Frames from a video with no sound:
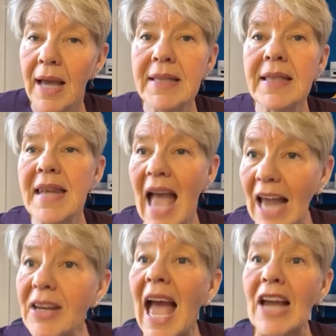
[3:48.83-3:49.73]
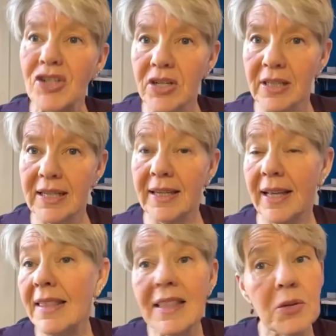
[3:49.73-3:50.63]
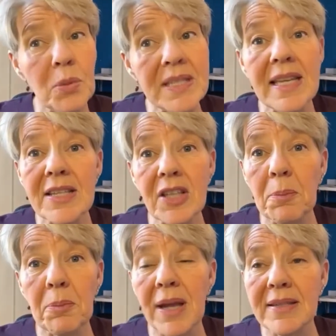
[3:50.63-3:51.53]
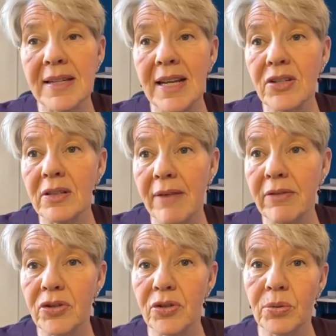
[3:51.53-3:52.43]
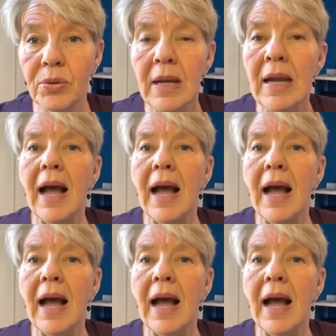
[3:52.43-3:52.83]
I think nationally, and I think that we see this on the presidential level too.